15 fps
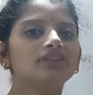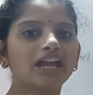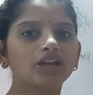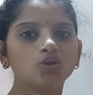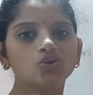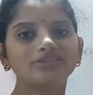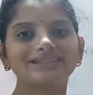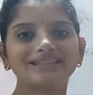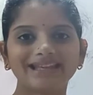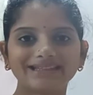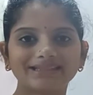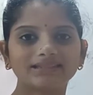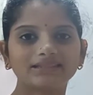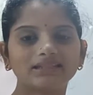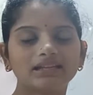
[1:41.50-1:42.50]
of nylon-6.
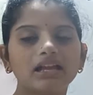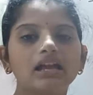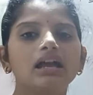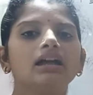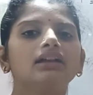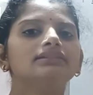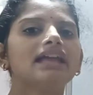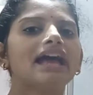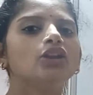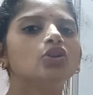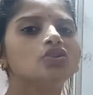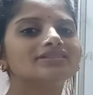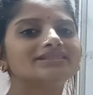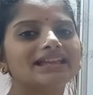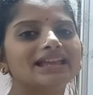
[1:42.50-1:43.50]

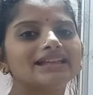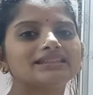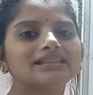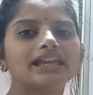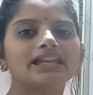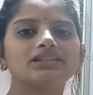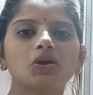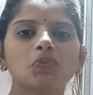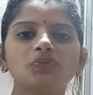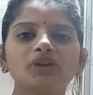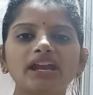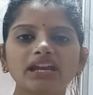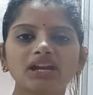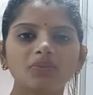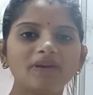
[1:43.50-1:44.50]
Nylon-6 is
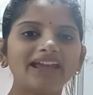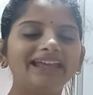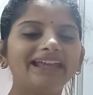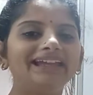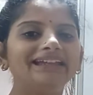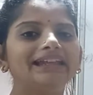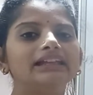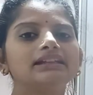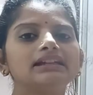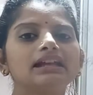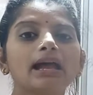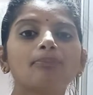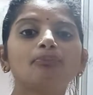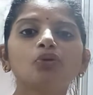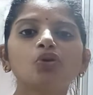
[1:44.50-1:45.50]
obtained by heating
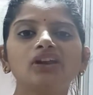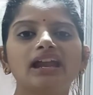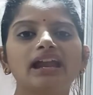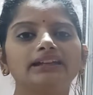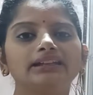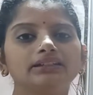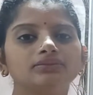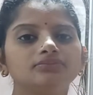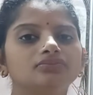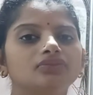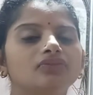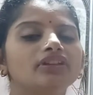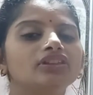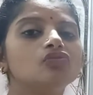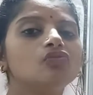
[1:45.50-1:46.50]
caprolactum
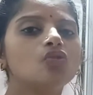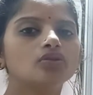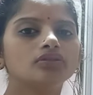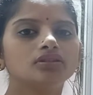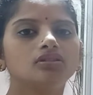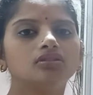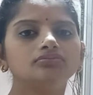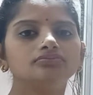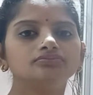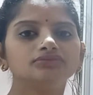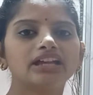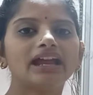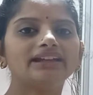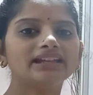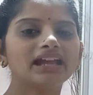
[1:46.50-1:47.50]
with water
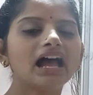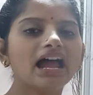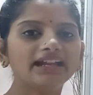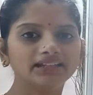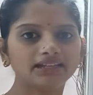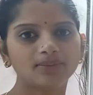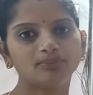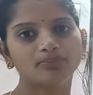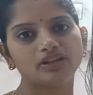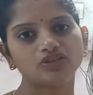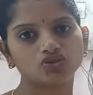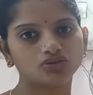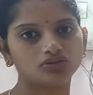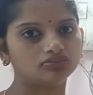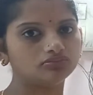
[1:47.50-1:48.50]
at a high
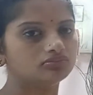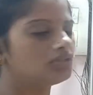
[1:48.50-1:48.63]
temperature.